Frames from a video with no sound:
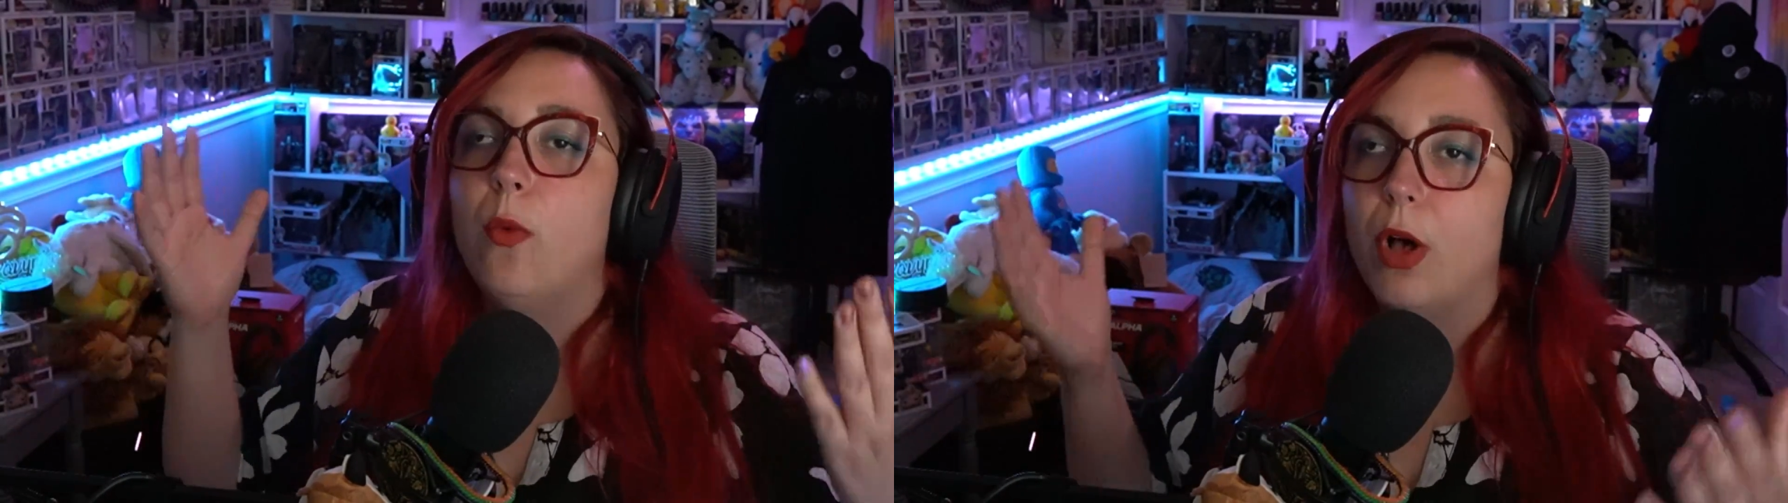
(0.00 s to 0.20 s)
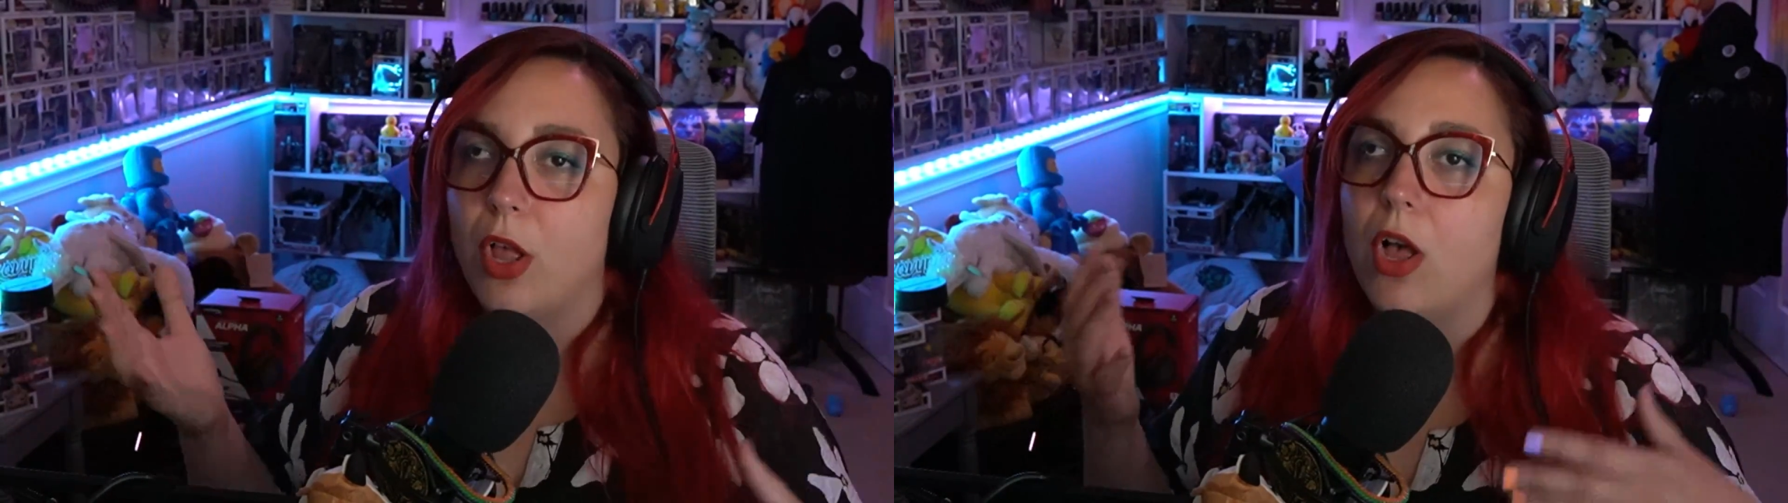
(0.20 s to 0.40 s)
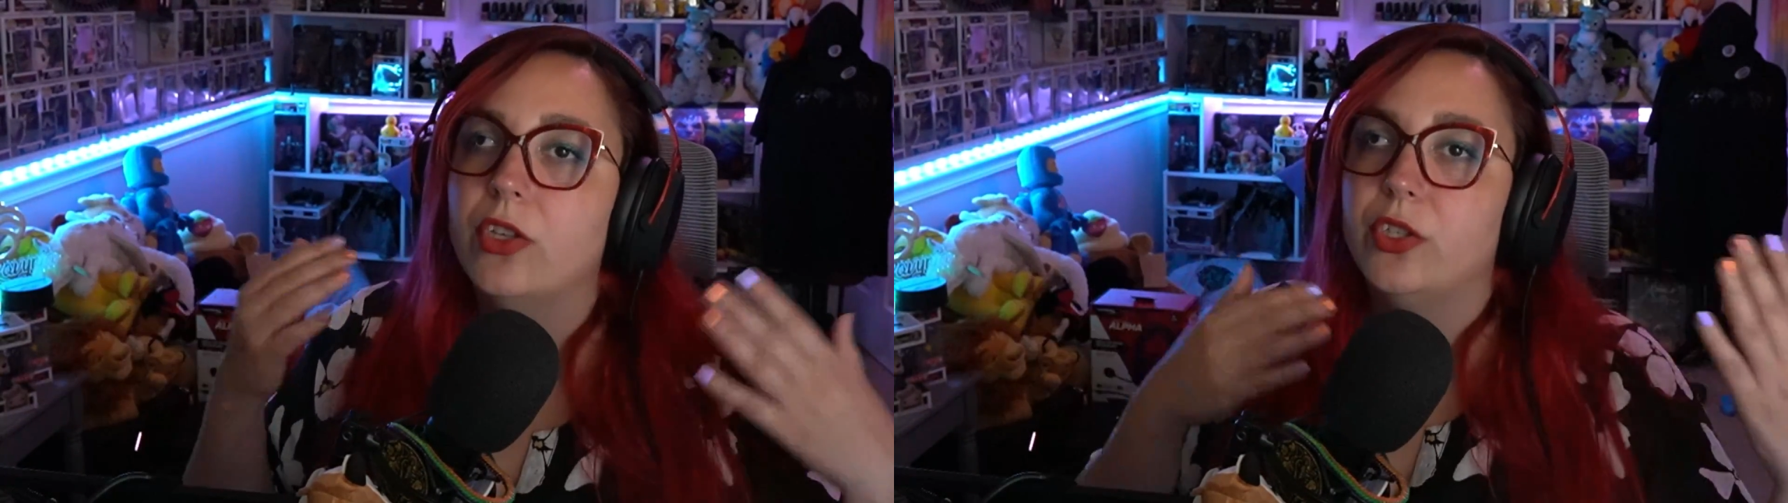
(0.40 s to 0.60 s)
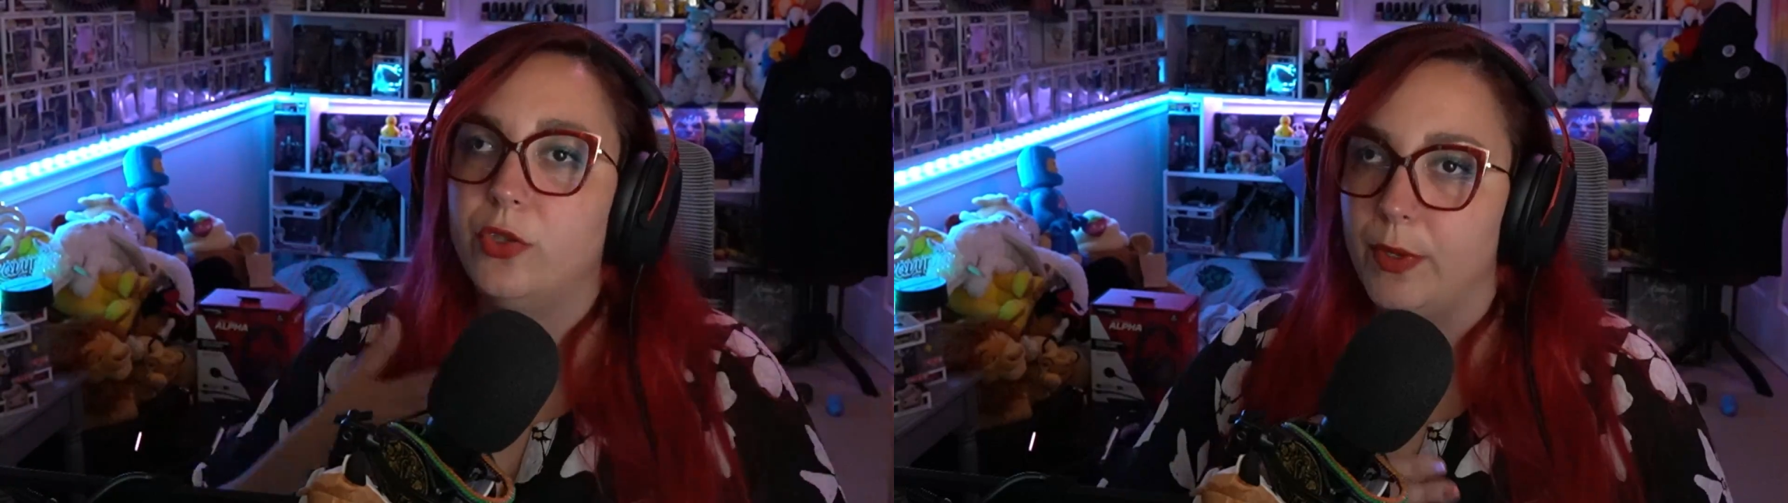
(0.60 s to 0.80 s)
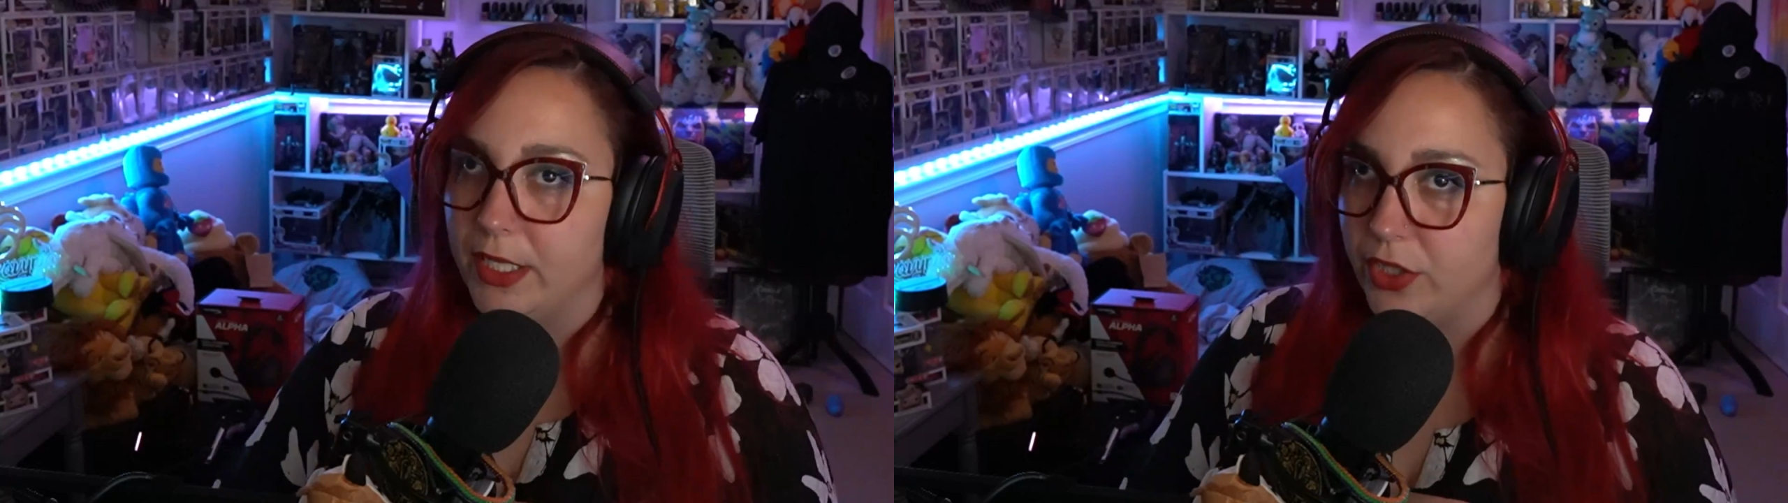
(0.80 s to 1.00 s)
while also
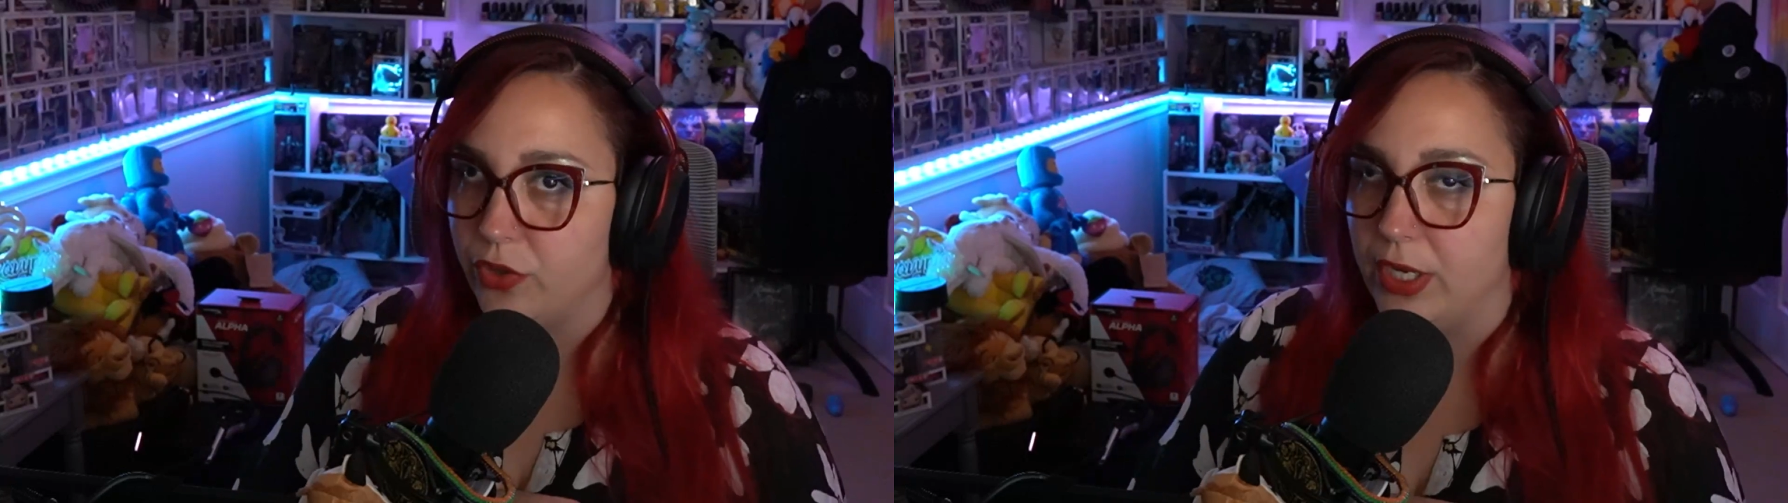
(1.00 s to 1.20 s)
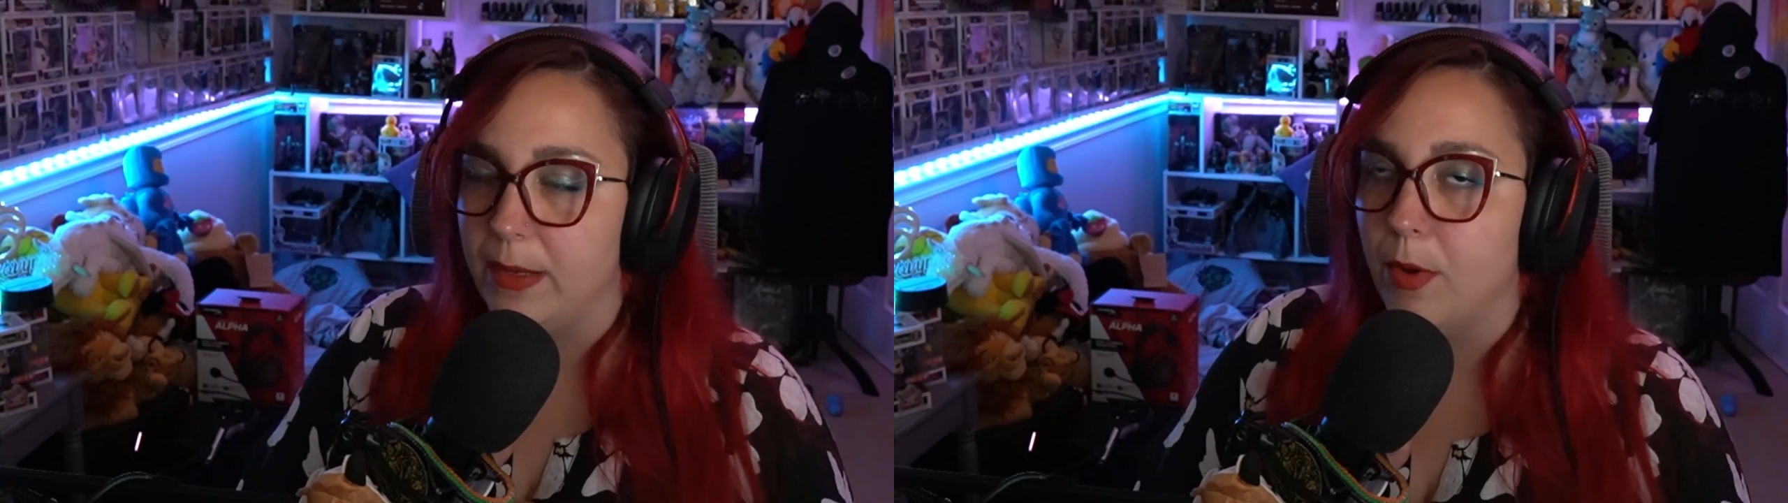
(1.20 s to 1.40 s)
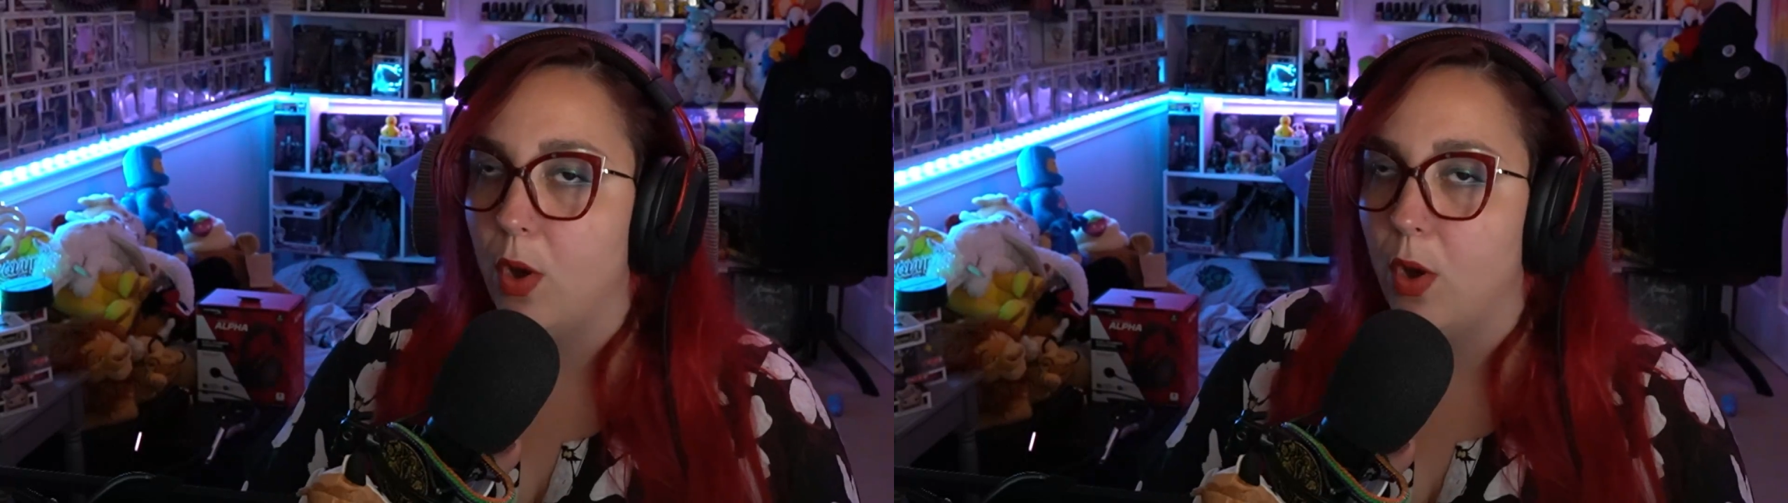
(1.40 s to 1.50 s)
doing the stream